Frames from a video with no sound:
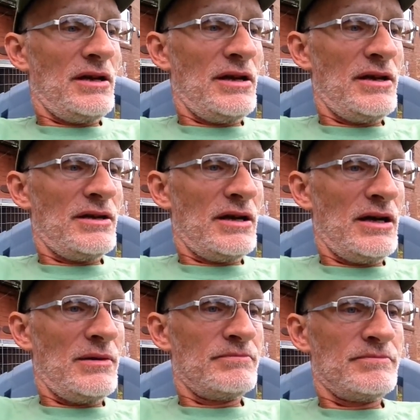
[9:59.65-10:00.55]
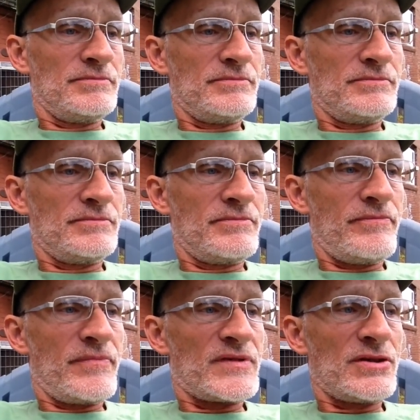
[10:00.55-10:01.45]
And
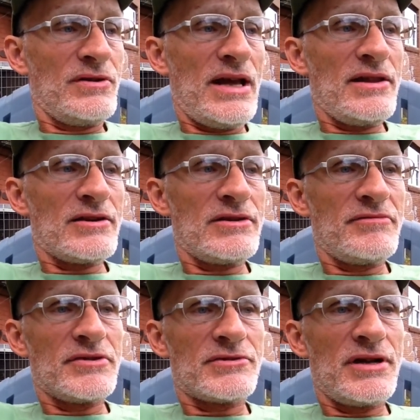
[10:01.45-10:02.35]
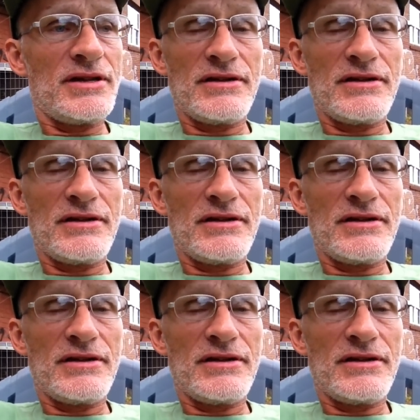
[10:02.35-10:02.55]
So now they're even trying.